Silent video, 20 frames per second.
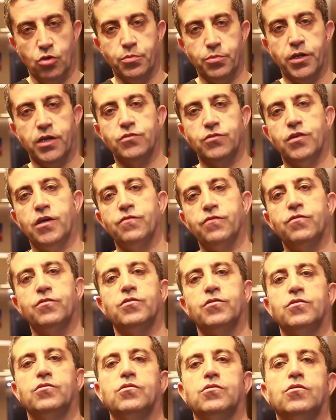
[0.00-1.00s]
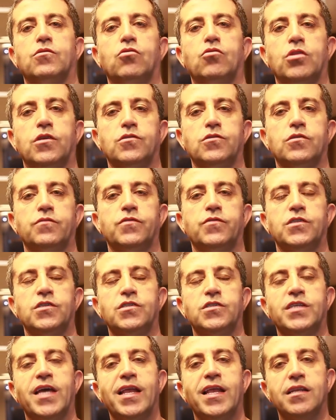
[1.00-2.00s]
At the same time, the
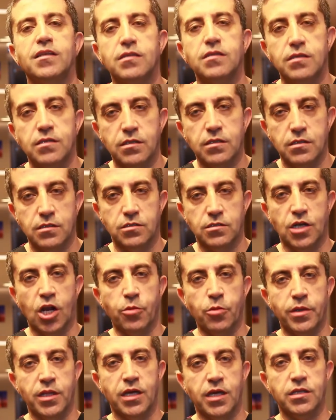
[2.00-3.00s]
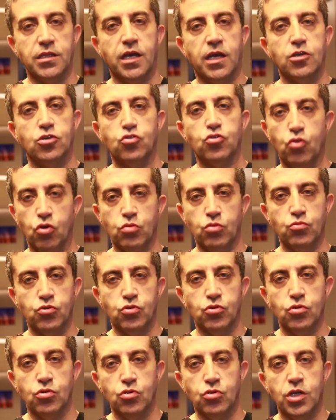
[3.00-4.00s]
scalp shouldn't be used when the
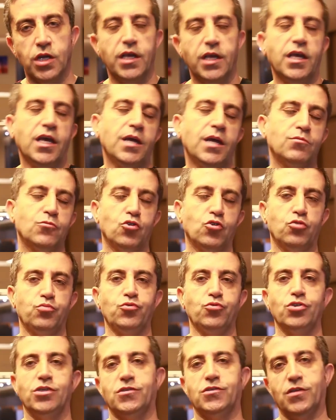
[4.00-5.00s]
patient is inside.